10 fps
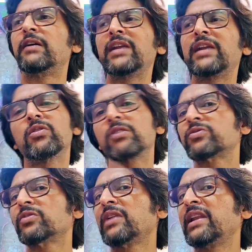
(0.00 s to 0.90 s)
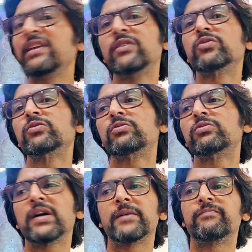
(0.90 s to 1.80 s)
It could also lead
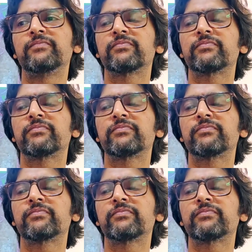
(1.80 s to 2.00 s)
to,